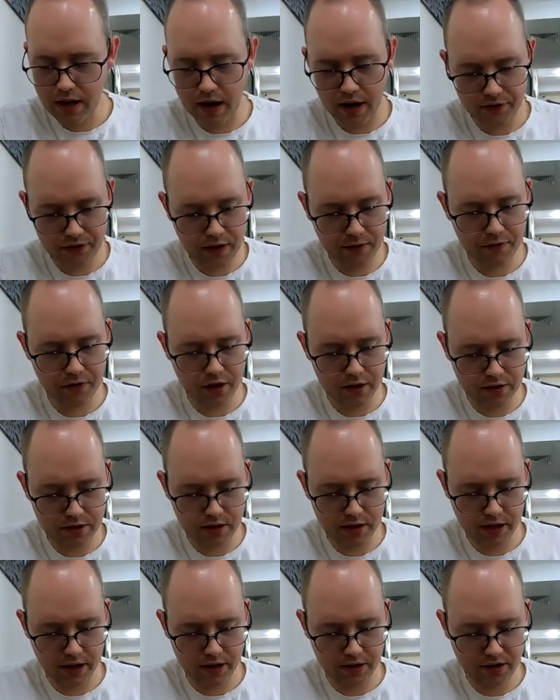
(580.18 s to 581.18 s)
Yeah, it
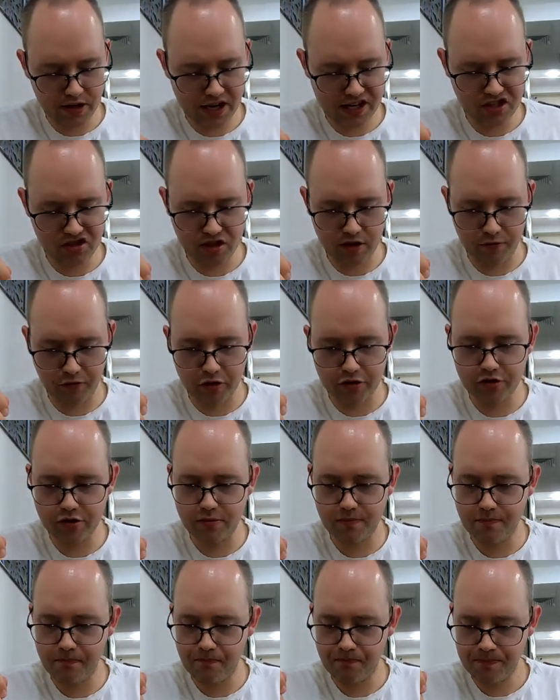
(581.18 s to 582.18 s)
definitely tastes
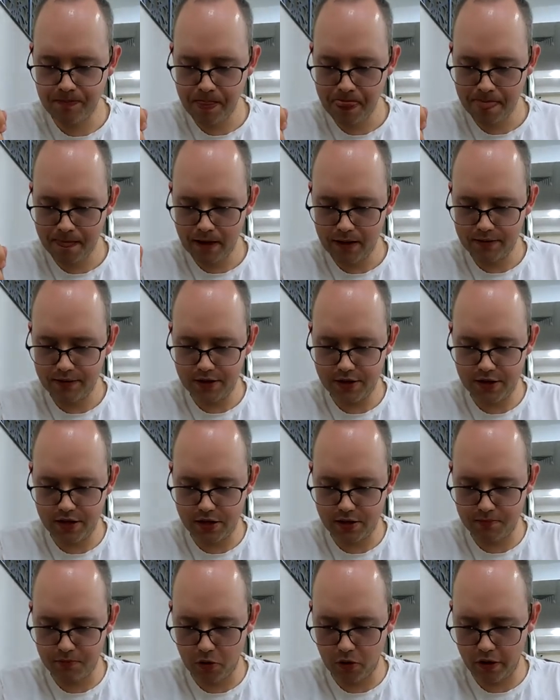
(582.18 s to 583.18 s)
different. This
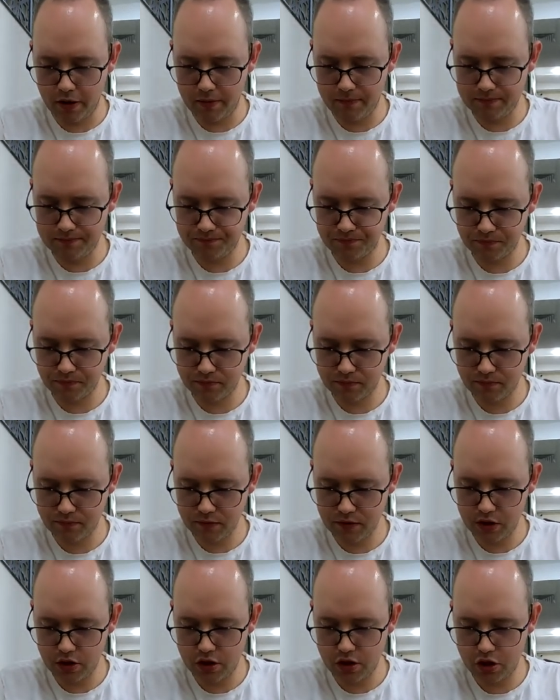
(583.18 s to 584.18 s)
is more
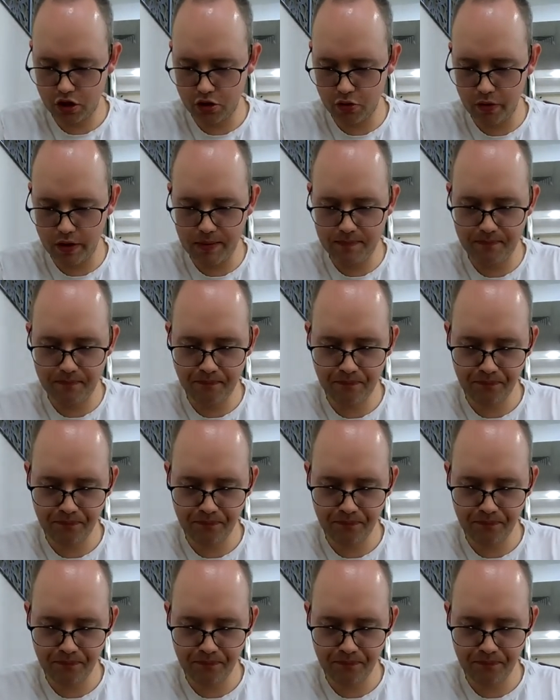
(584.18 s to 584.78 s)
chewy.